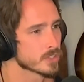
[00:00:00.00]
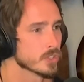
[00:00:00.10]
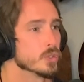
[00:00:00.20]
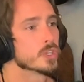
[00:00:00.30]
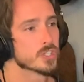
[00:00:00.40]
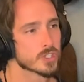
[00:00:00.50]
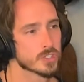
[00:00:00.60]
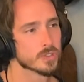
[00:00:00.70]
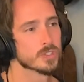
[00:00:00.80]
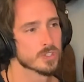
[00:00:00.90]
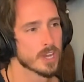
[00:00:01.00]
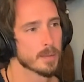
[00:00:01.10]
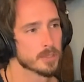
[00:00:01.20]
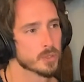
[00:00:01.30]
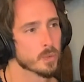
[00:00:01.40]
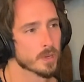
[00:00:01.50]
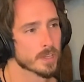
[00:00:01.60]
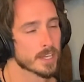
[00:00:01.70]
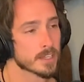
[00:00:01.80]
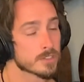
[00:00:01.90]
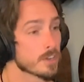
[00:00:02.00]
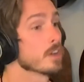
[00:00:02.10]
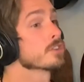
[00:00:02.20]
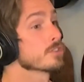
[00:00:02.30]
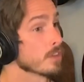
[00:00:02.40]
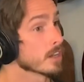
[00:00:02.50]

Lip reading: you could just do the job, and you weren't like starstruck,